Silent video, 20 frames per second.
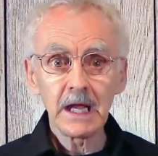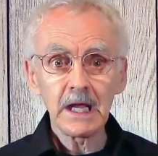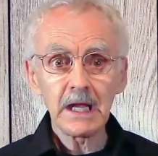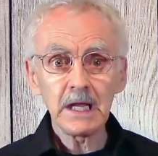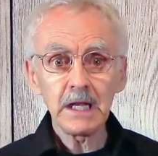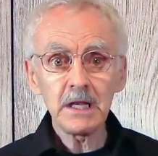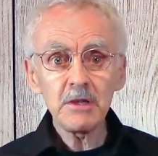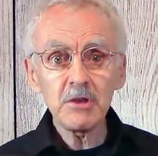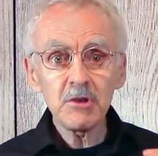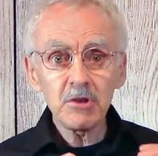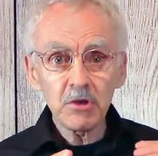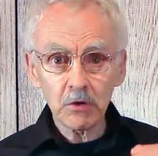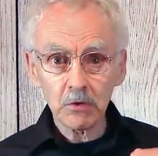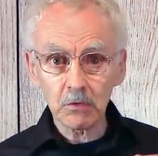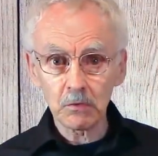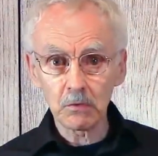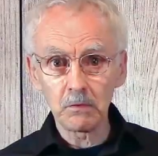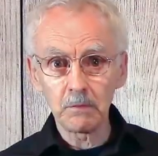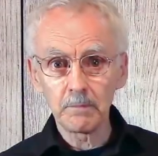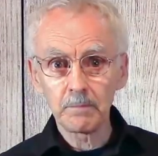In
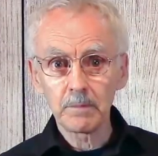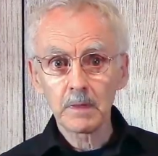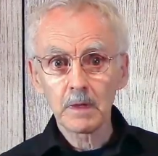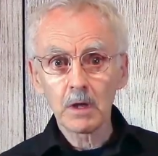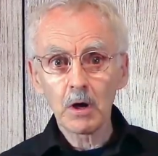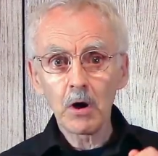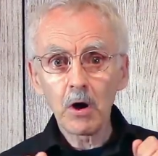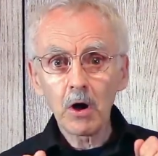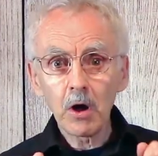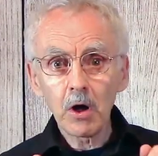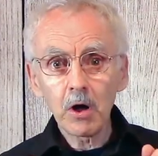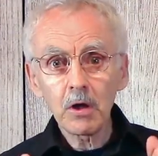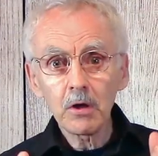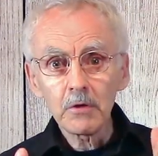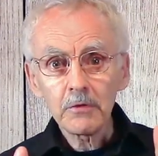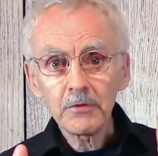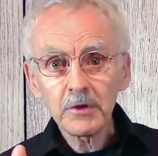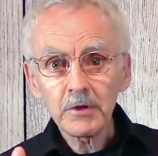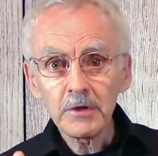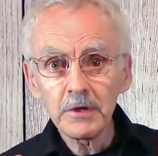you all
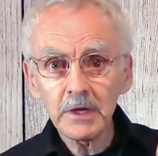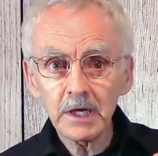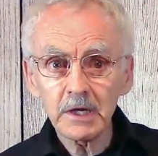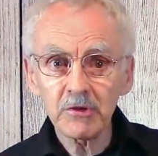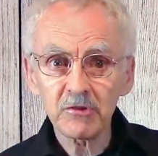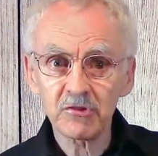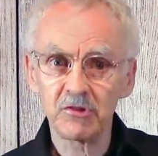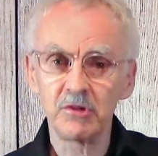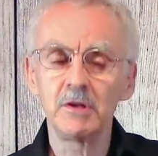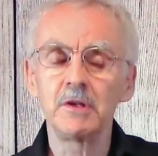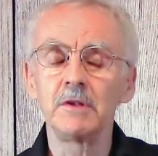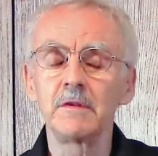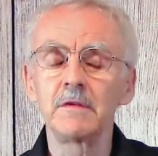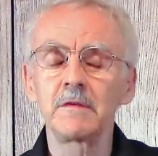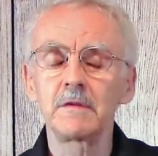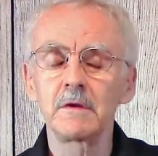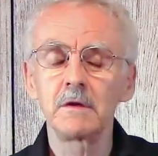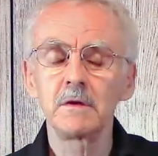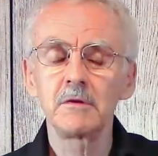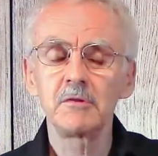the nations